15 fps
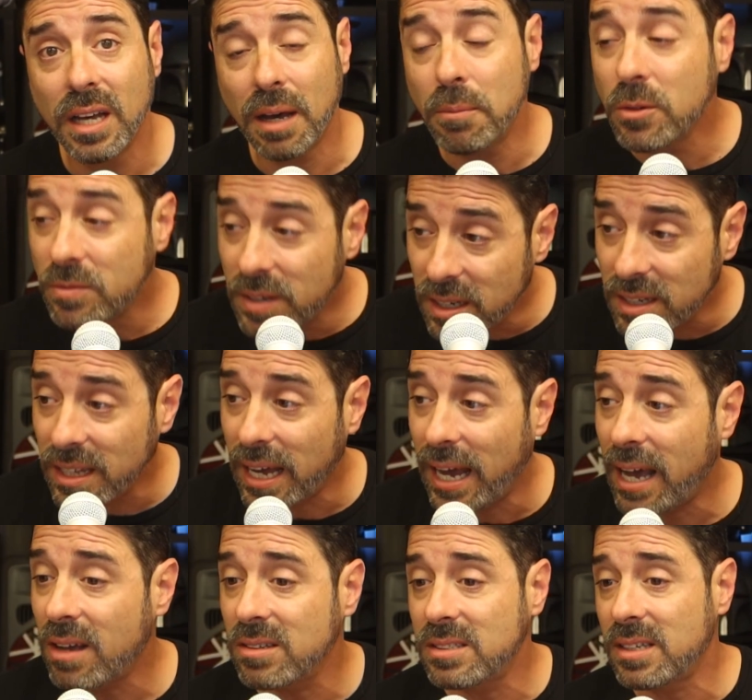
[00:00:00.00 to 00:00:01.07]
I moved into that
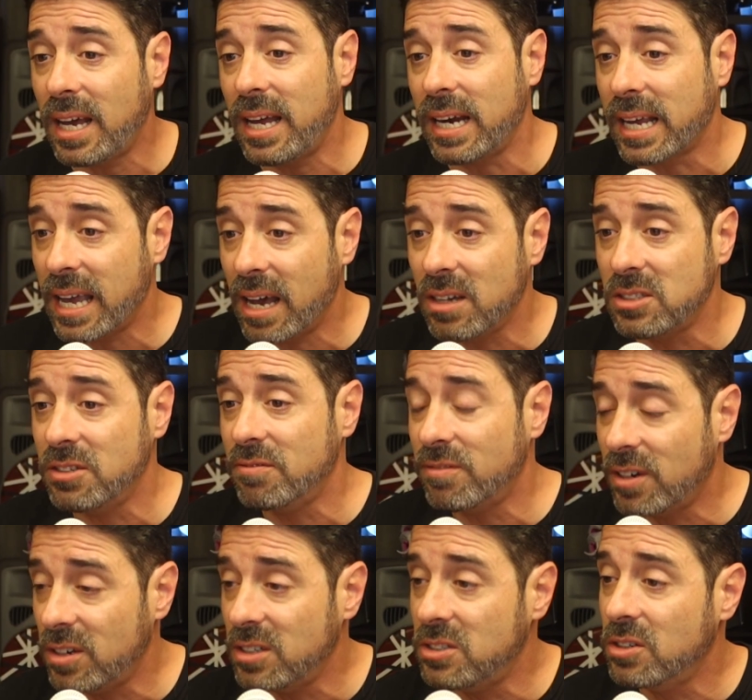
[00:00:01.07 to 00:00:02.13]
house. I had a couch and
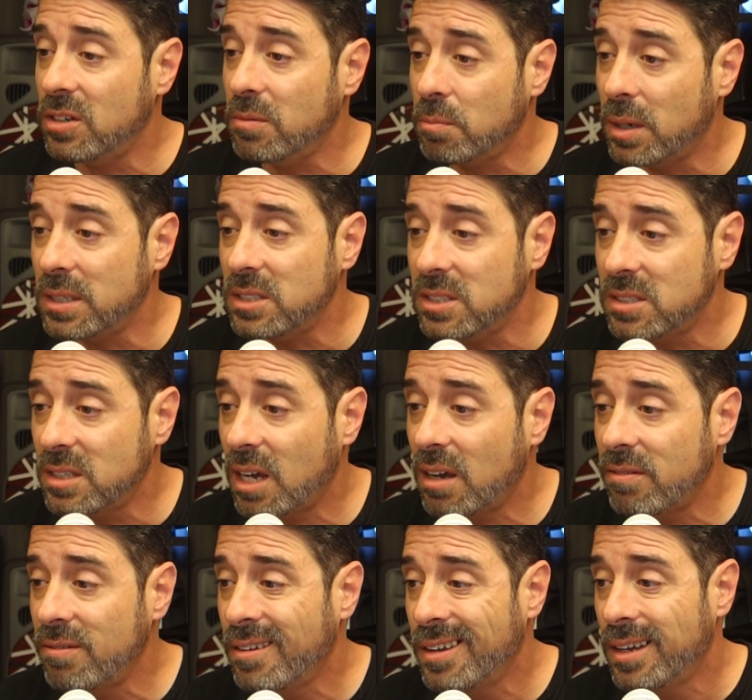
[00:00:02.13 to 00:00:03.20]
furniture and a bunch of
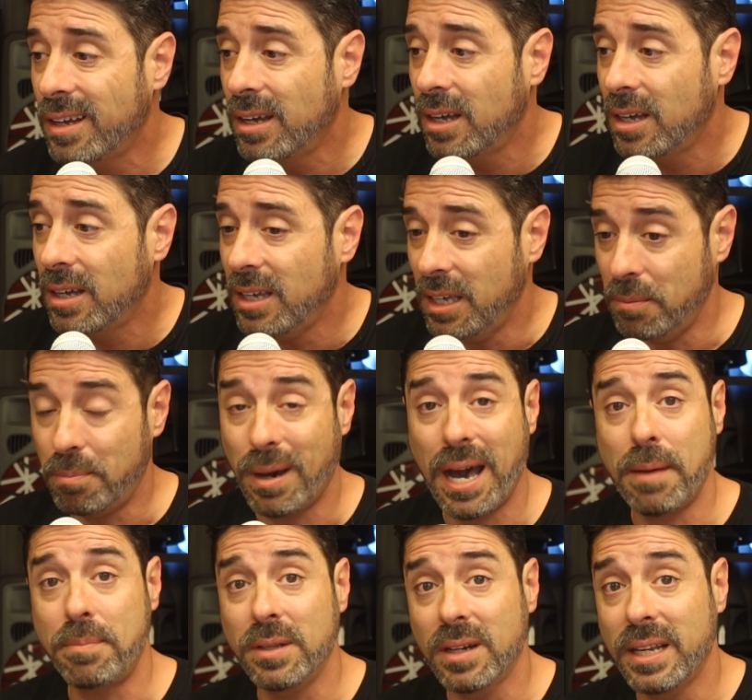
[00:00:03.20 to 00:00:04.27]
stuff. It
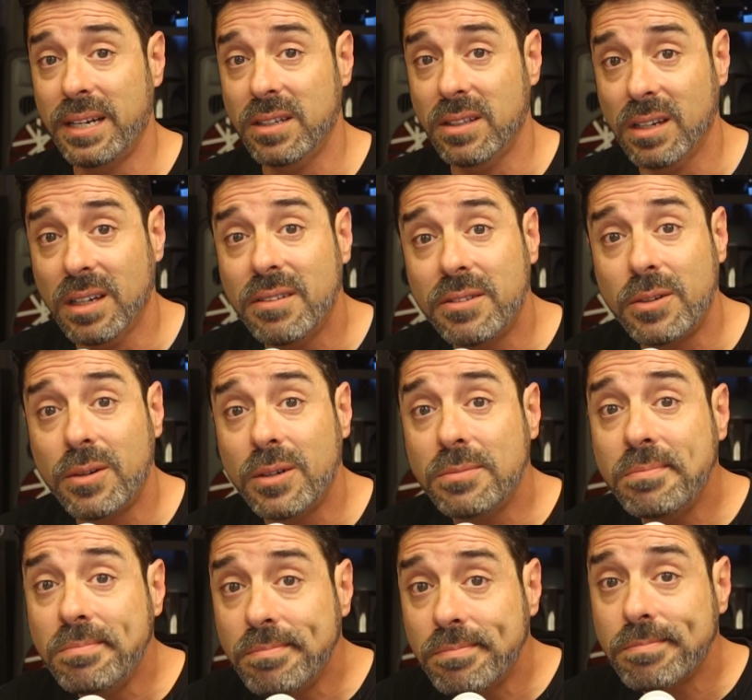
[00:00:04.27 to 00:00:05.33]
populated the living
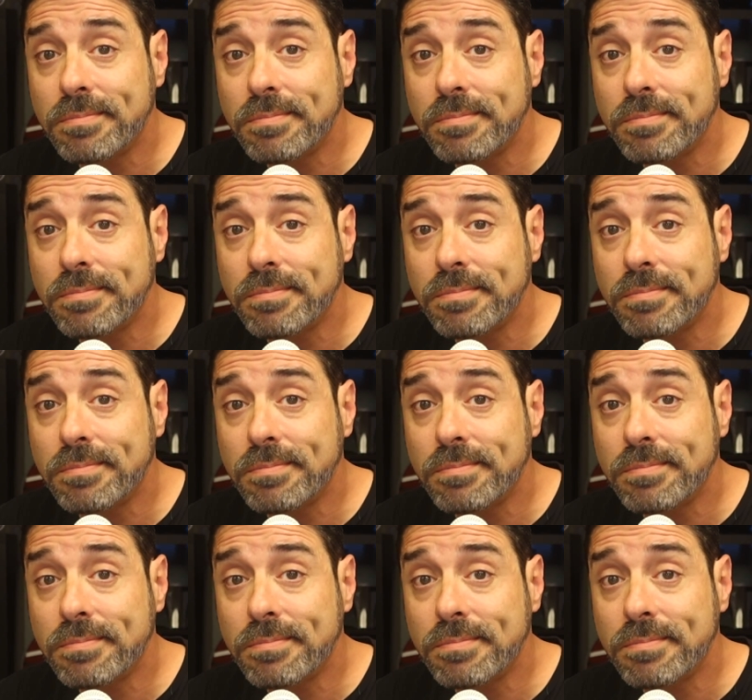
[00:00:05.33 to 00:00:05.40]
room.